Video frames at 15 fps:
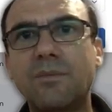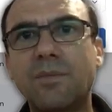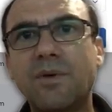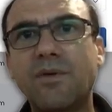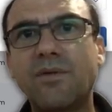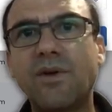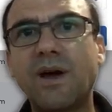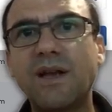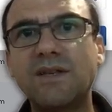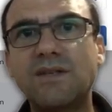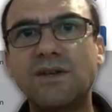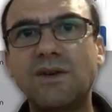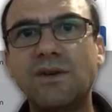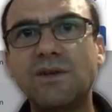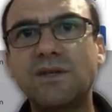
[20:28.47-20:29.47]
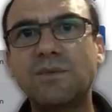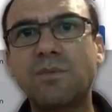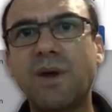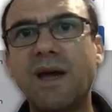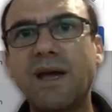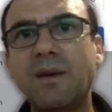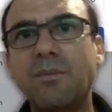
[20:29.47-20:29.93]
provide to you is
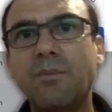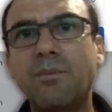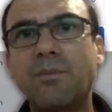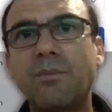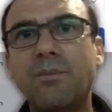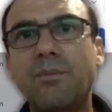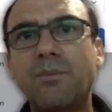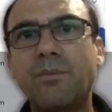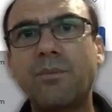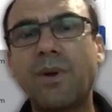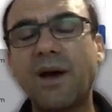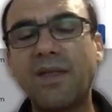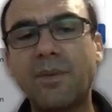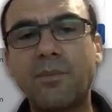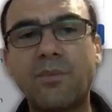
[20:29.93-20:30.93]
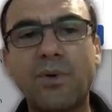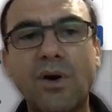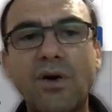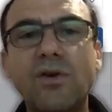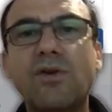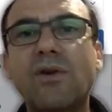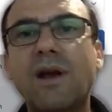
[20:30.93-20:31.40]
paid by the
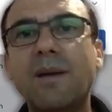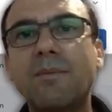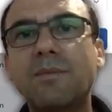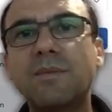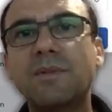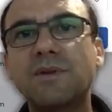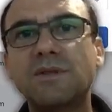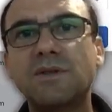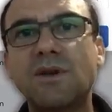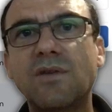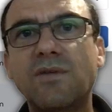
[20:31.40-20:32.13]
program. So